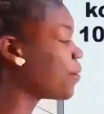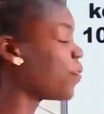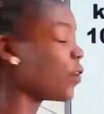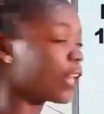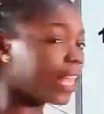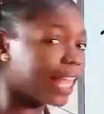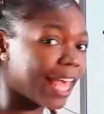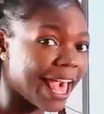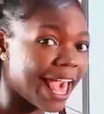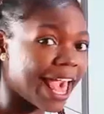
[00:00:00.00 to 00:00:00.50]

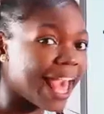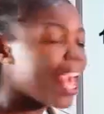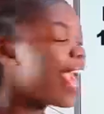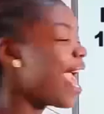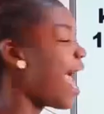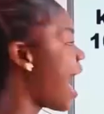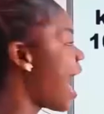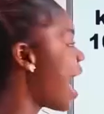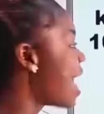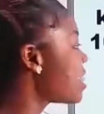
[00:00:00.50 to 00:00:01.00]
Okay?
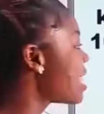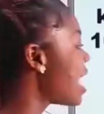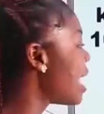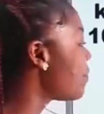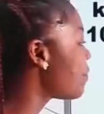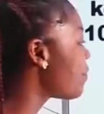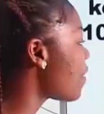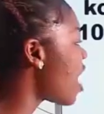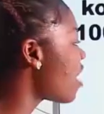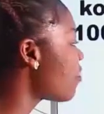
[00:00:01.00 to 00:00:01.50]
And
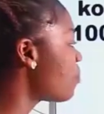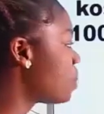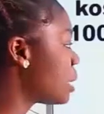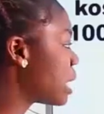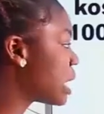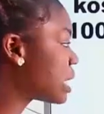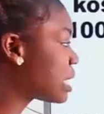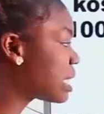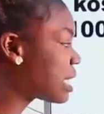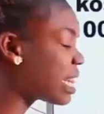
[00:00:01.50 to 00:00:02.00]
then 5
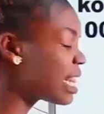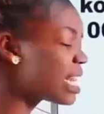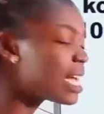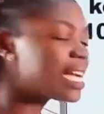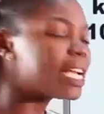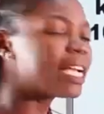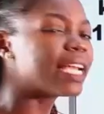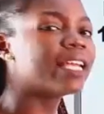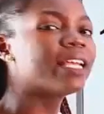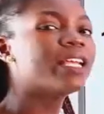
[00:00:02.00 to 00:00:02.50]
plus
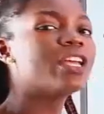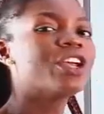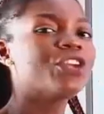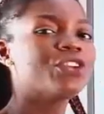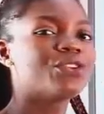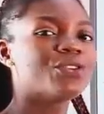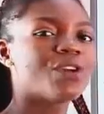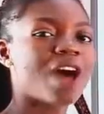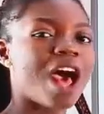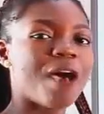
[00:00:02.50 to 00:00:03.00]
3,
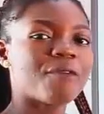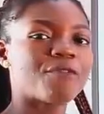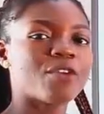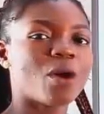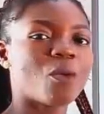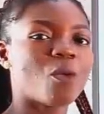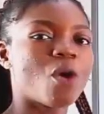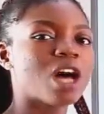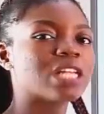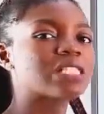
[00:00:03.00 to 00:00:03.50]
you have
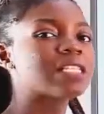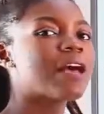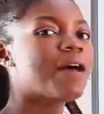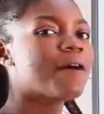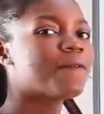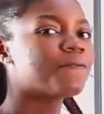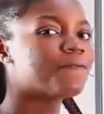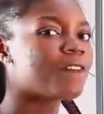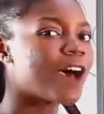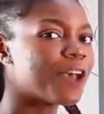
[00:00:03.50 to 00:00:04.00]
your
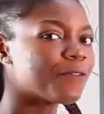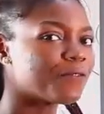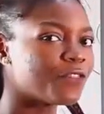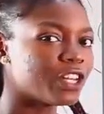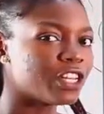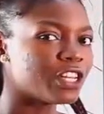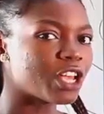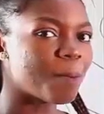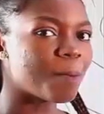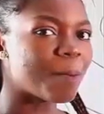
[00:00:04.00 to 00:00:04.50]
what? 5
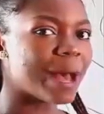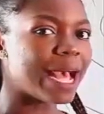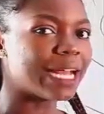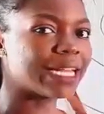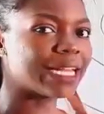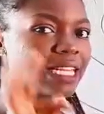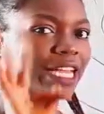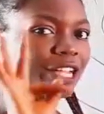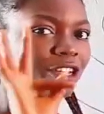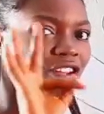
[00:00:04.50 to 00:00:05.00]
in your
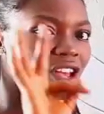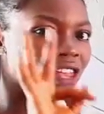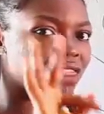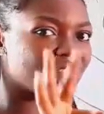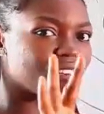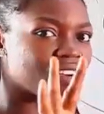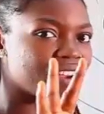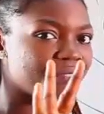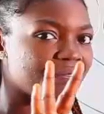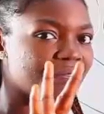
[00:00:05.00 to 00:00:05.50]
mind and your
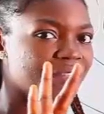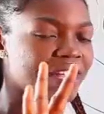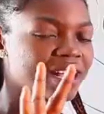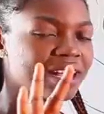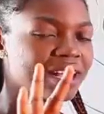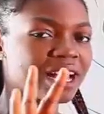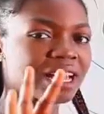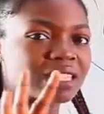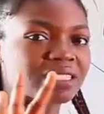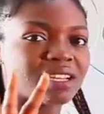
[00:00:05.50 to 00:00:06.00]
3
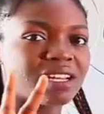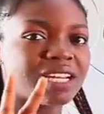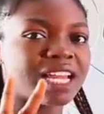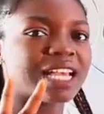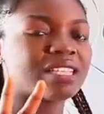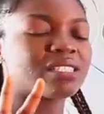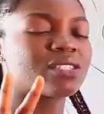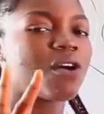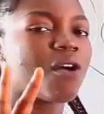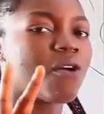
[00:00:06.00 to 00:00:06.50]
fingers. So
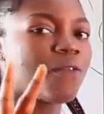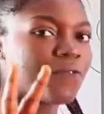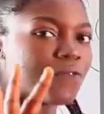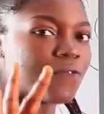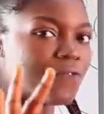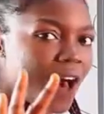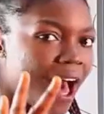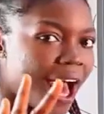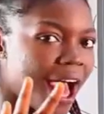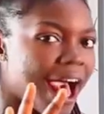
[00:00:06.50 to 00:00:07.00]
let's go.
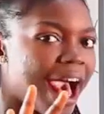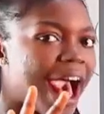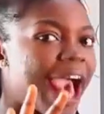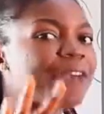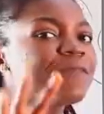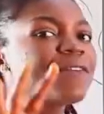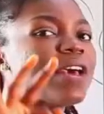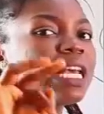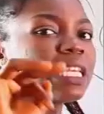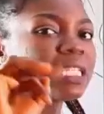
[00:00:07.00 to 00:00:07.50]

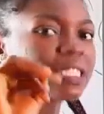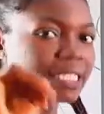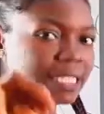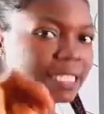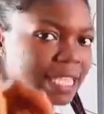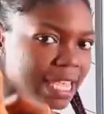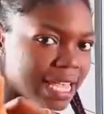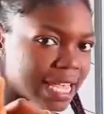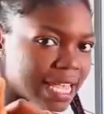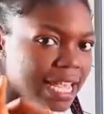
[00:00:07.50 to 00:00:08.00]
5,
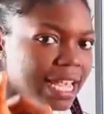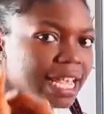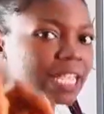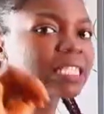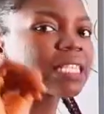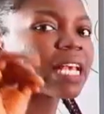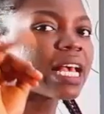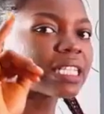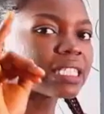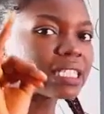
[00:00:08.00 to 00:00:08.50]

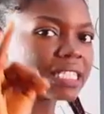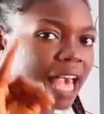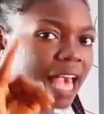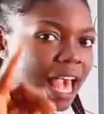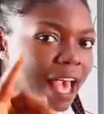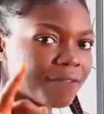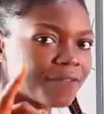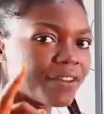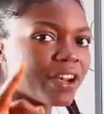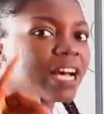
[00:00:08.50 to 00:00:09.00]
6,
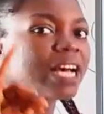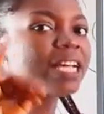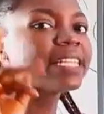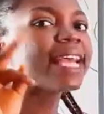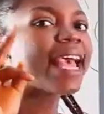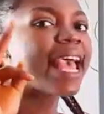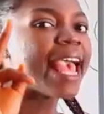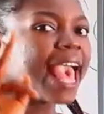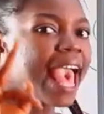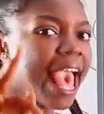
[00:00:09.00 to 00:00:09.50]
7,
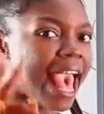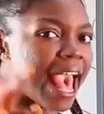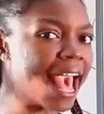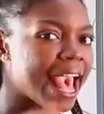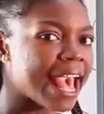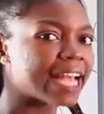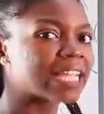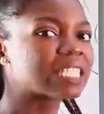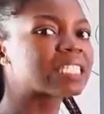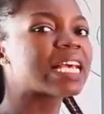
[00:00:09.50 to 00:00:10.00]

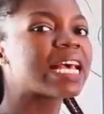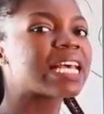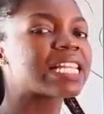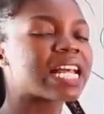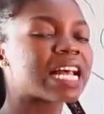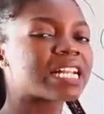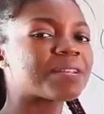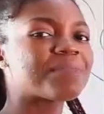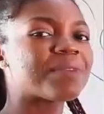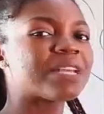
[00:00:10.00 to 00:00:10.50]
8.
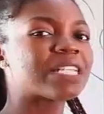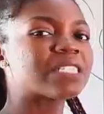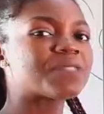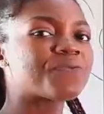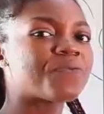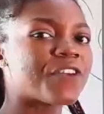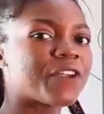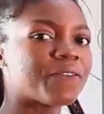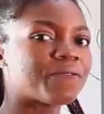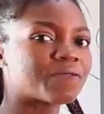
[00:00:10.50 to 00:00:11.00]
That means
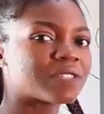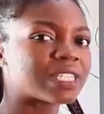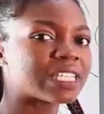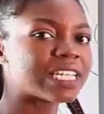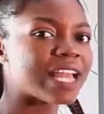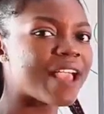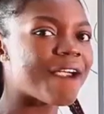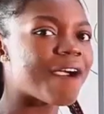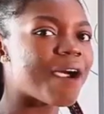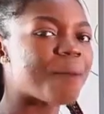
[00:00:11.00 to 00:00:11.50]
50
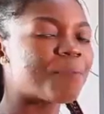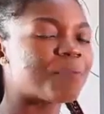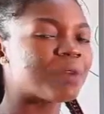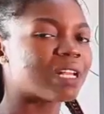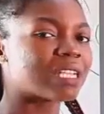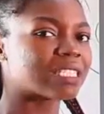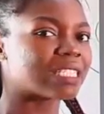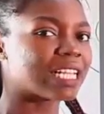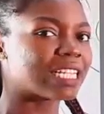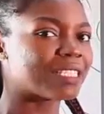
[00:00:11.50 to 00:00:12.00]
naira
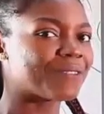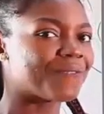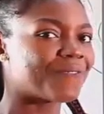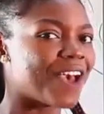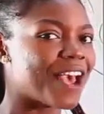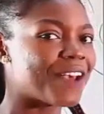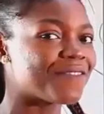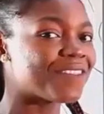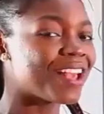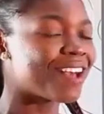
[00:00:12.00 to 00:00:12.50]
plus
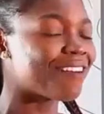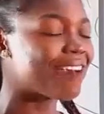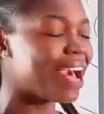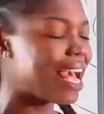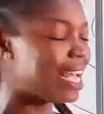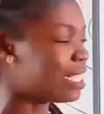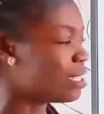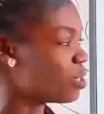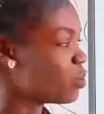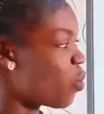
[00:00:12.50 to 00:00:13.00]
35
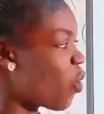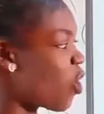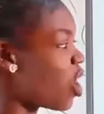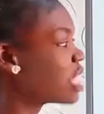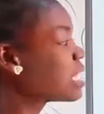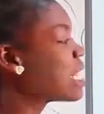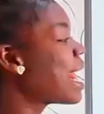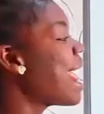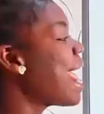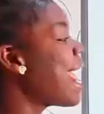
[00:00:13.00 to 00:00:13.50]
naira is
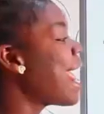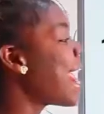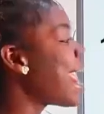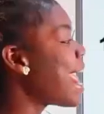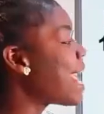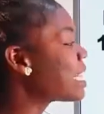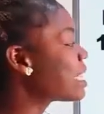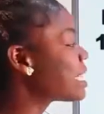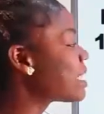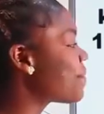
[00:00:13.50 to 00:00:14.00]
what?
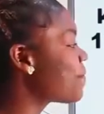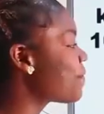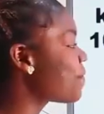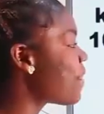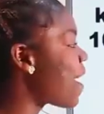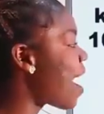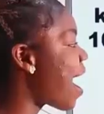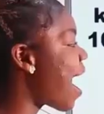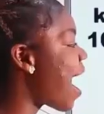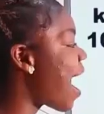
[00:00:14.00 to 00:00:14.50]

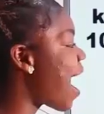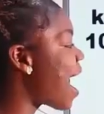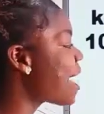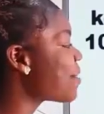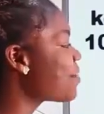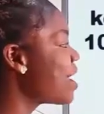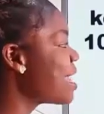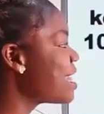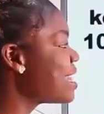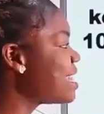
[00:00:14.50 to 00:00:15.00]

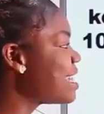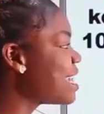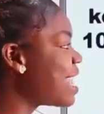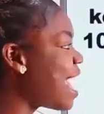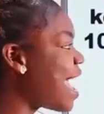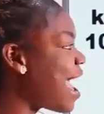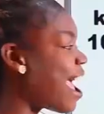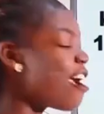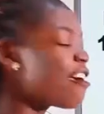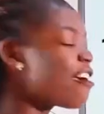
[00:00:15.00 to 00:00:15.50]
85
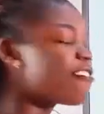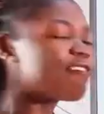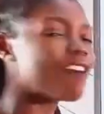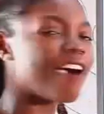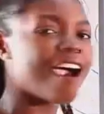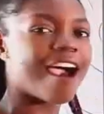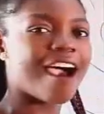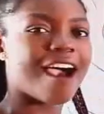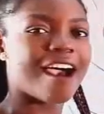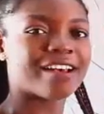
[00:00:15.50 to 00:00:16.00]

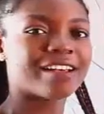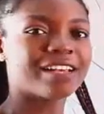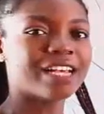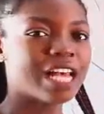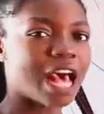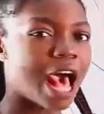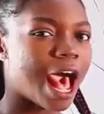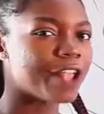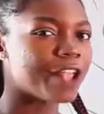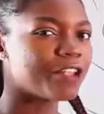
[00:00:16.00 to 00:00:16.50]
naira.
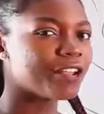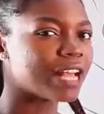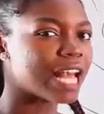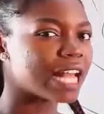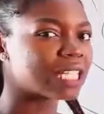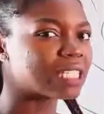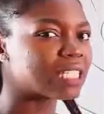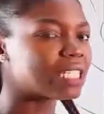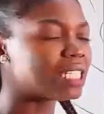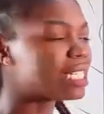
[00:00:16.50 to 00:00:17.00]
Are you
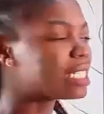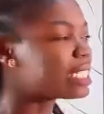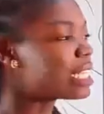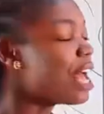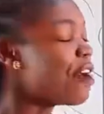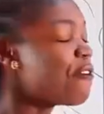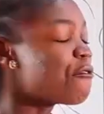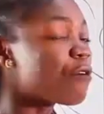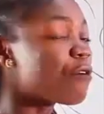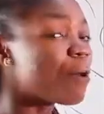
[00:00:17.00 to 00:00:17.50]
getting it?
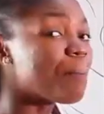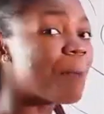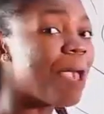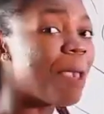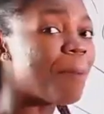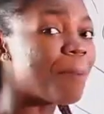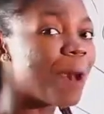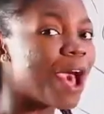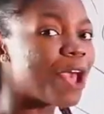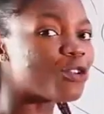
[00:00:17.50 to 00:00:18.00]

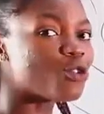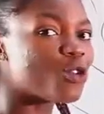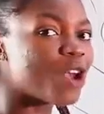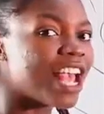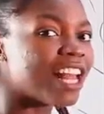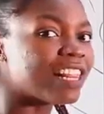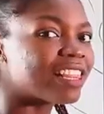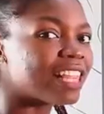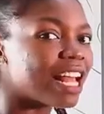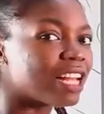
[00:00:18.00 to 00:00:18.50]
Remember, you
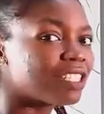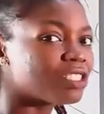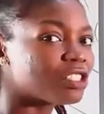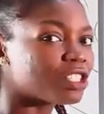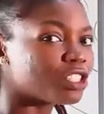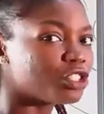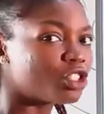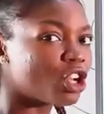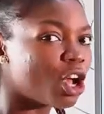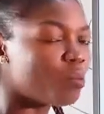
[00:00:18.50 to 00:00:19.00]
entered
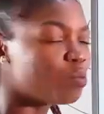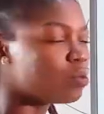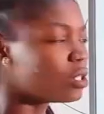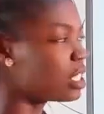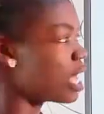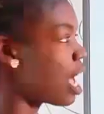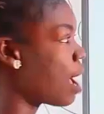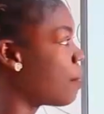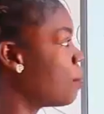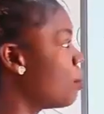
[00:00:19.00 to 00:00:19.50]
the shop
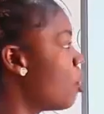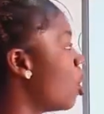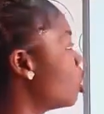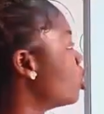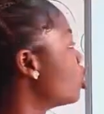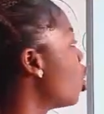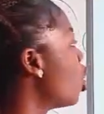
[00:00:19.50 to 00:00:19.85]
with how much?